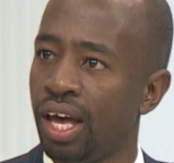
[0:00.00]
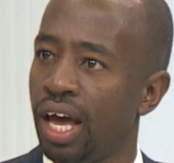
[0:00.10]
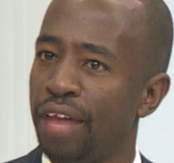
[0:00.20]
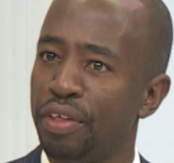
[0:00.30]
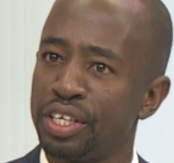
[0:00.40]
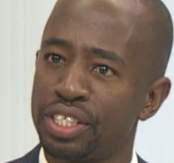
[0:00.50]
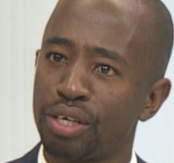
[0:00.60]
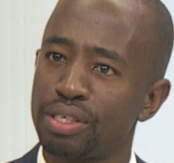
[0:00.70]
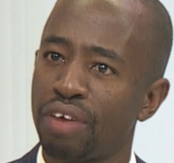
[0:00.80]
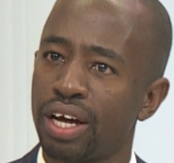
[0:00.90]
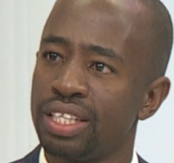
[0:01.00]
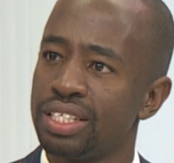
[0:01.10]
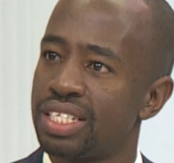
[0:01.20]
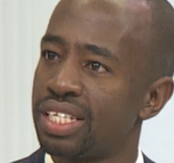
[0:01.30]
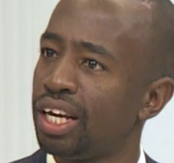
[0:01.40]
and the executive had
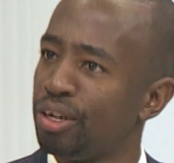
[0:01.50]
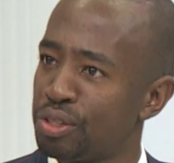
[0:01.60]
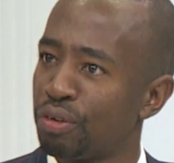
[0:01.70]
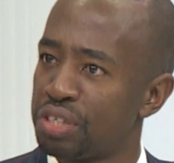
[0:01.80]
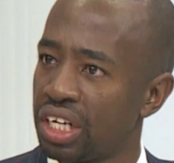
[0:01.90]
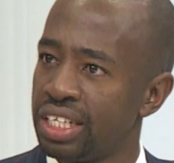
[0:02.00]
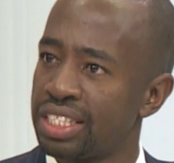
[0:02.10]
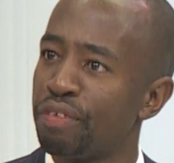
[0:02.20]
these trillions of shillings.